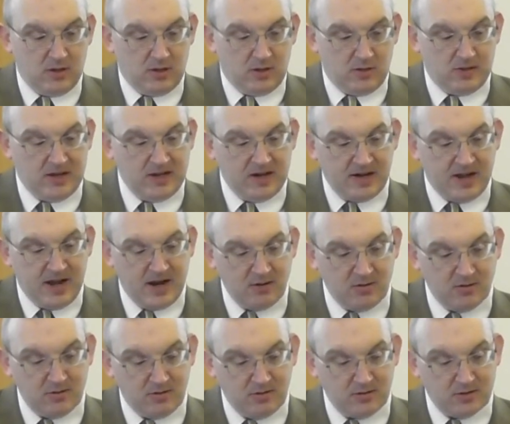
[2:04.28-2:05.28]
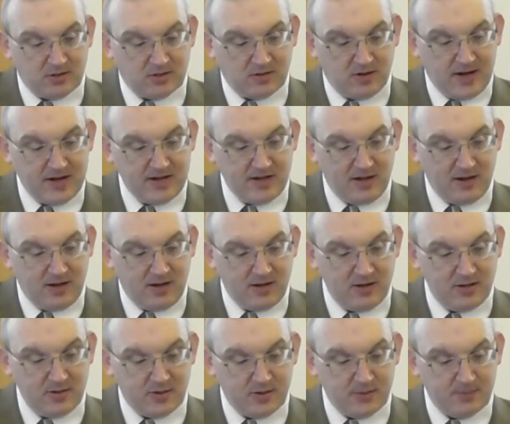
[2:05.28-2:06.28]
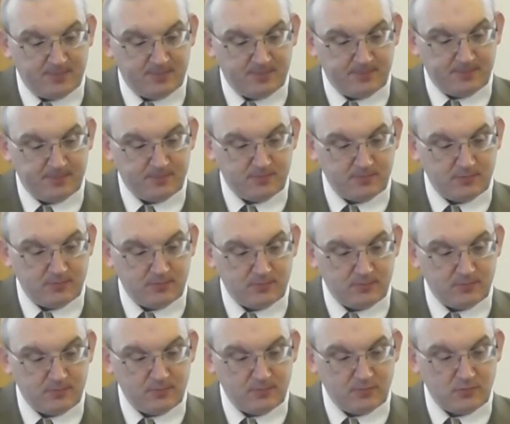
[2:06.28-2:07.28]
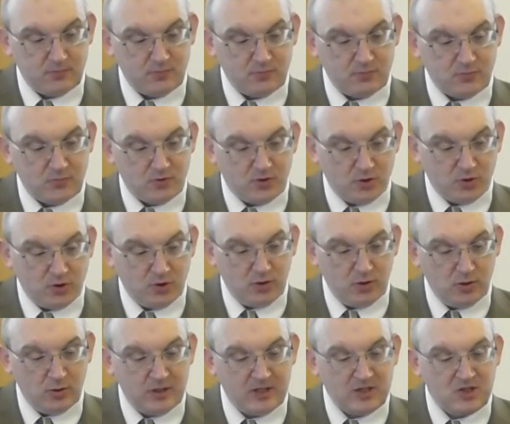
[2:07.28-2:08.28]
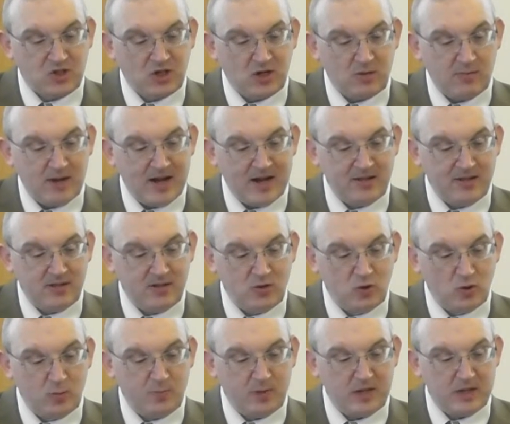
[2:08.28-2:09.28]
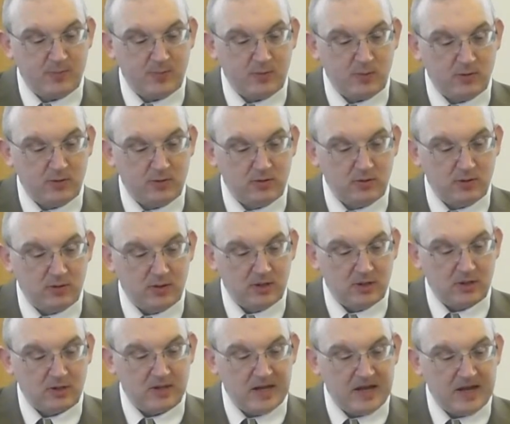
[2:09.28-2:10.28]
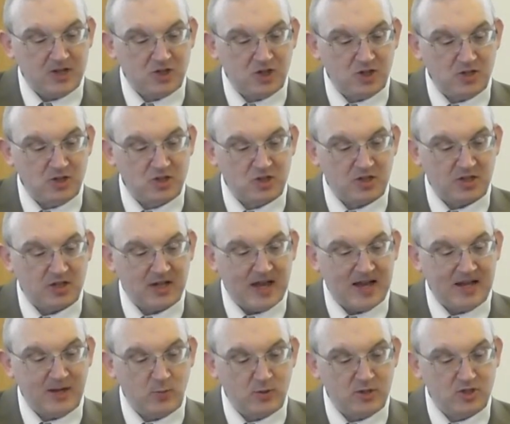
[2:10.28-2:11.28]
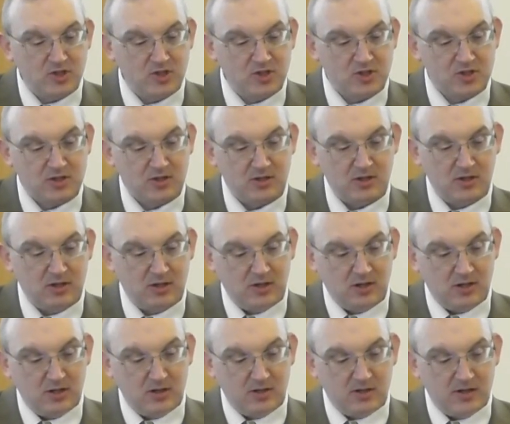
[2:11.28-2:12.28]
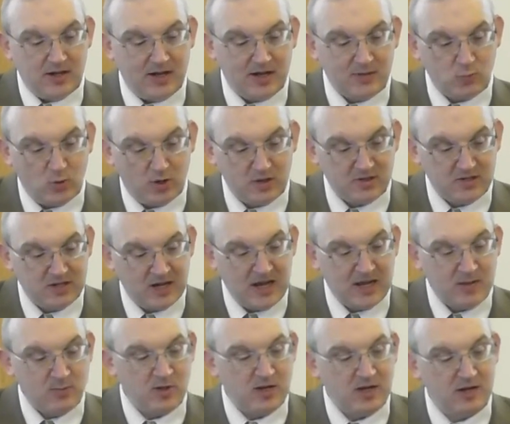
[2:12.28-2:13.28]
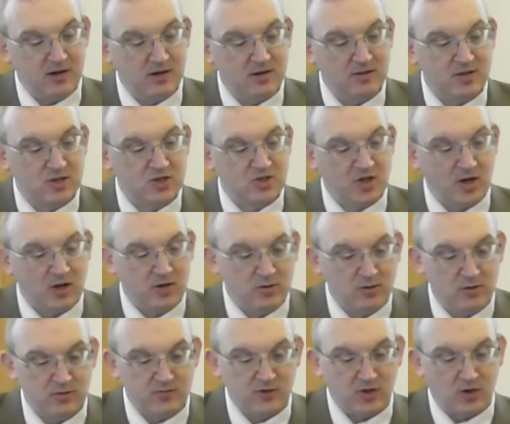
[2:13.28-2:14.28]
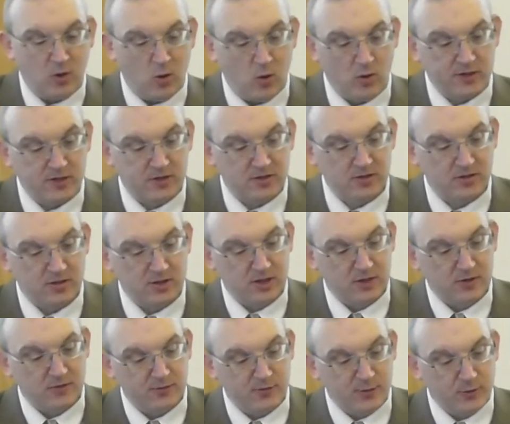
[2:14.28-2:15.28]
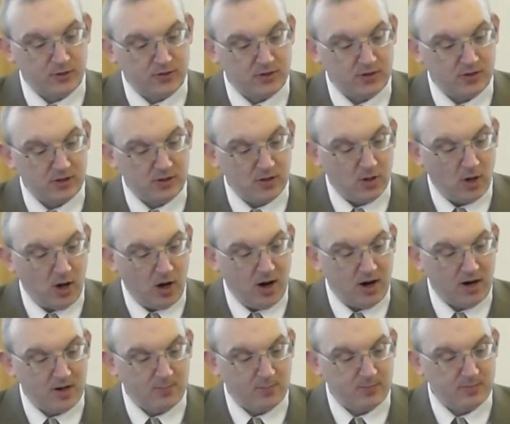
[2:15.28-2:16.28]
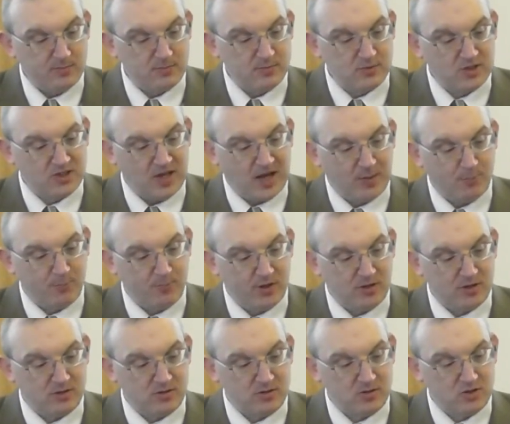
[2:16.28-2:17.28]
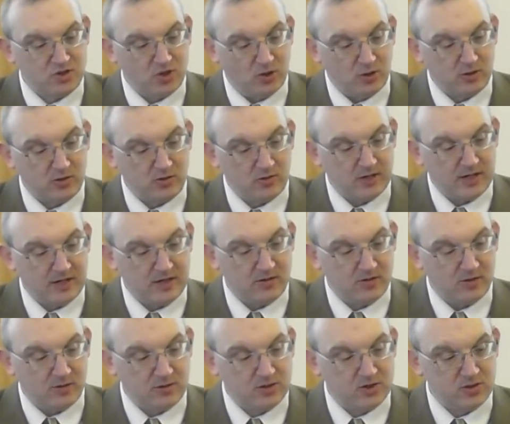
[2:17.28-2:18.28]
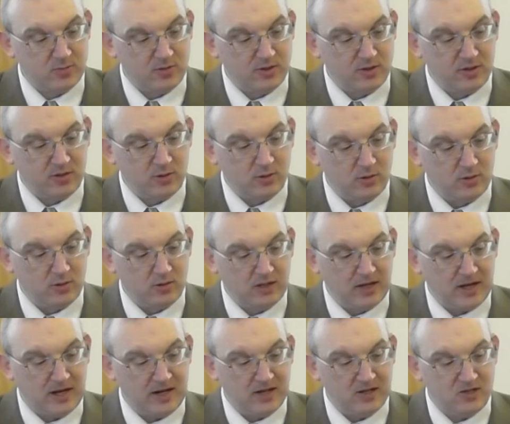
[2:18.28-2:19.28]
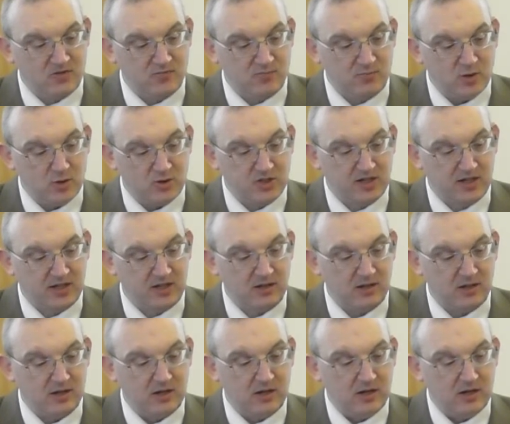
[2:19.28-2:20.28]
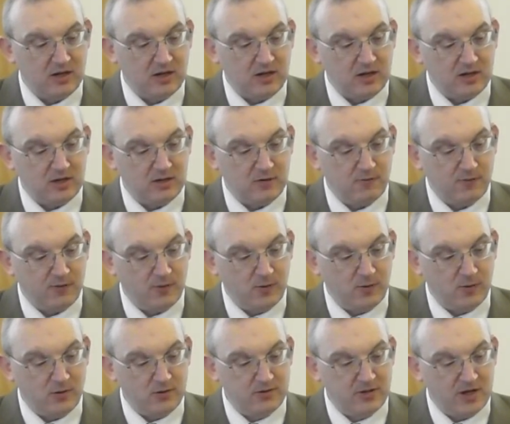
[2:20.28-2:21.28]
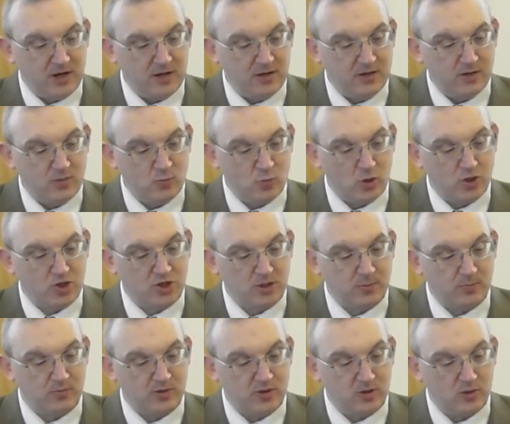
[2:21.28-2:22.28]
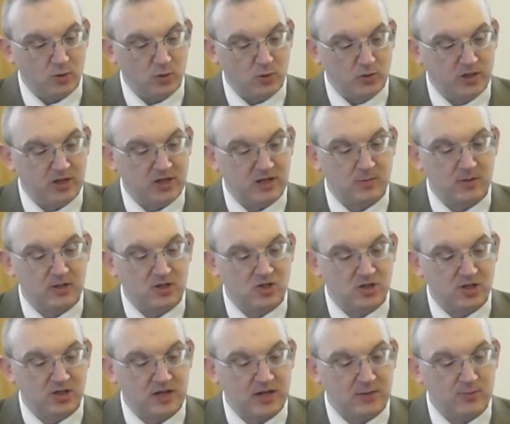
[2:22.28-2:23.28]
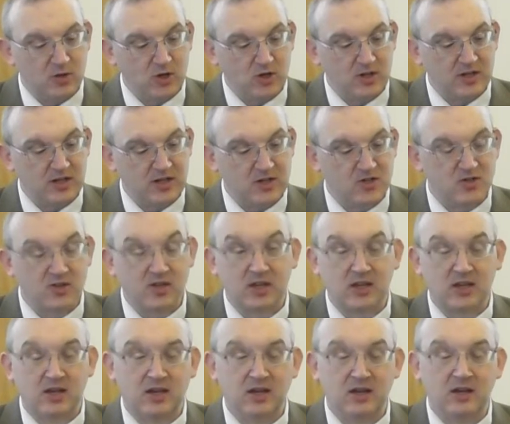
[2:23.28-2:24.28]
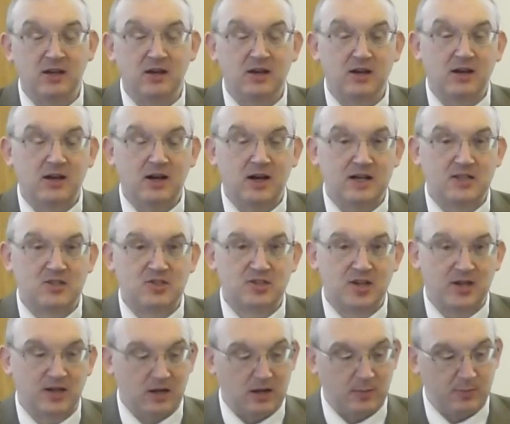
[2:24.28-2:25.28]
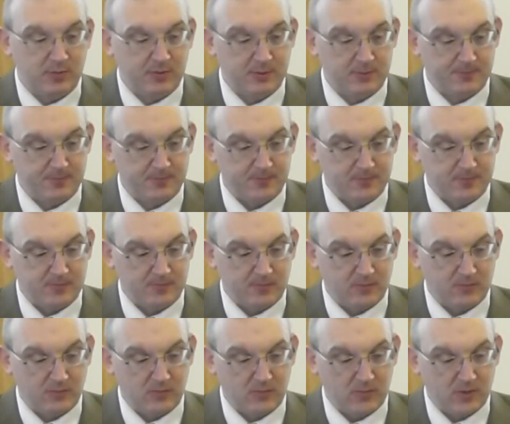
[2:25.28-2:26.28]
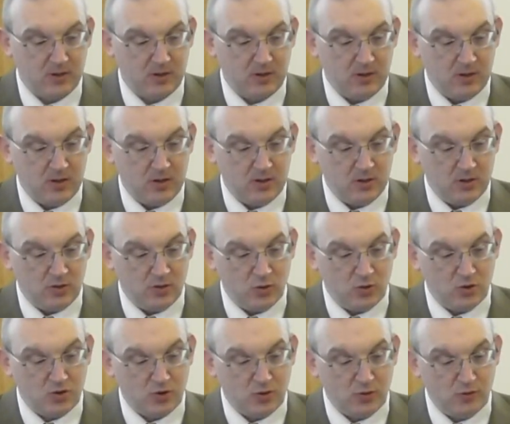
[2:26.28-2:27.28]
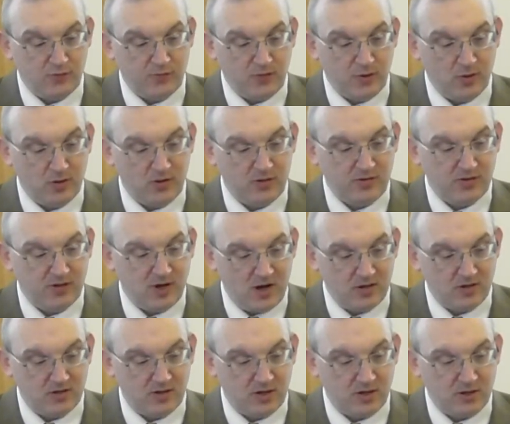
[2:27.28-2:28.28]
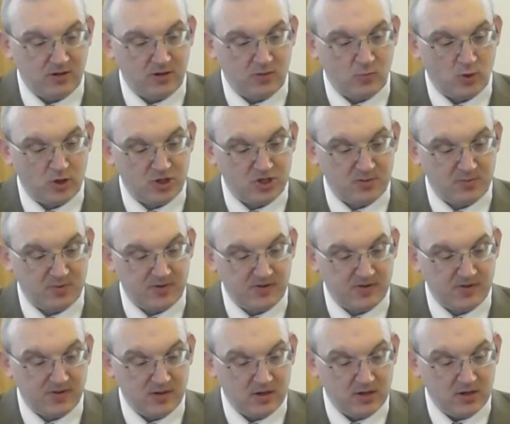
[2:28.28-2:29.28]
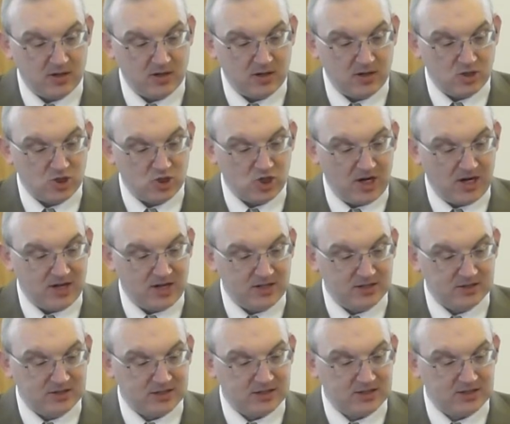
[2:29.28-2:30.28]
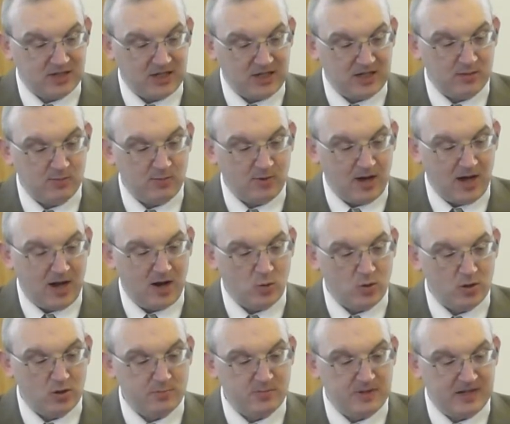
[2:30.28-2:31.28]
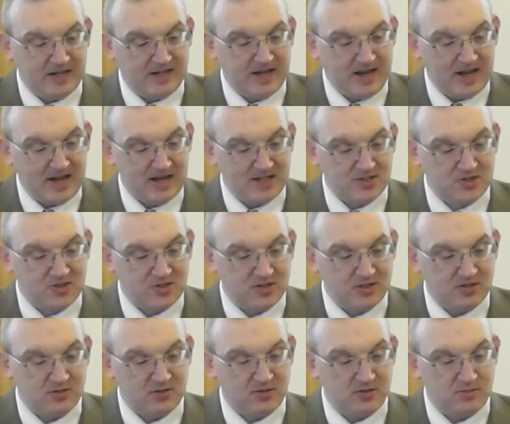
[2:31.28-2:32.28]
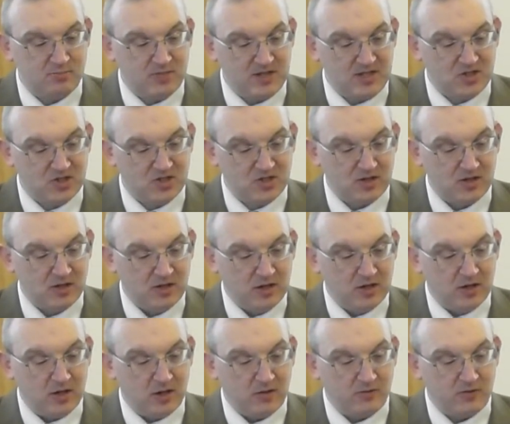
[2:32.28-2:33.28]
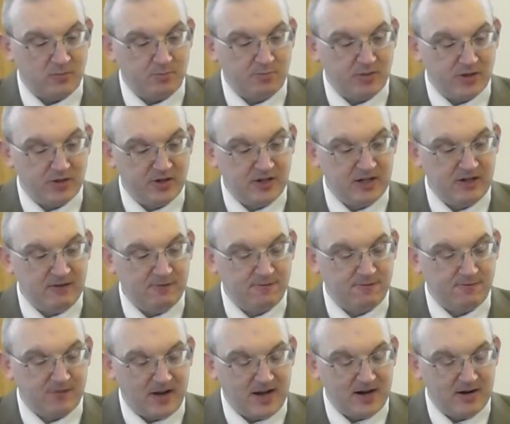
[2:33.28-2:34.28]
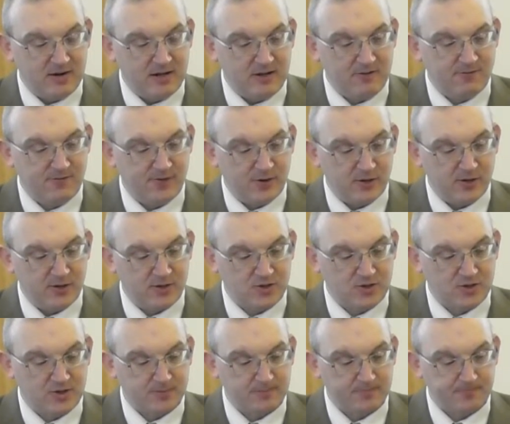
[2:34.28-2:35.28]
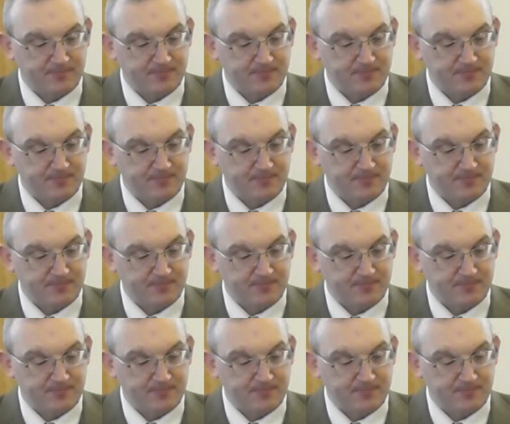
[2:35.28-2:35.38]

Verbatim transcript: Then an herald cried aloud, To you it is commanded, O people, nations, and languages, that at what time ye hear the sound of the cornet, flute, harp, sackbut, psaltery, dulcimer, and all kinds of music, ye fall down and worship the golden image that Nebuchadnezzar the king hath set up. And whoso falleth not down and worshipeth, shall the same hour be cast into the midst of a burning fiery furnace.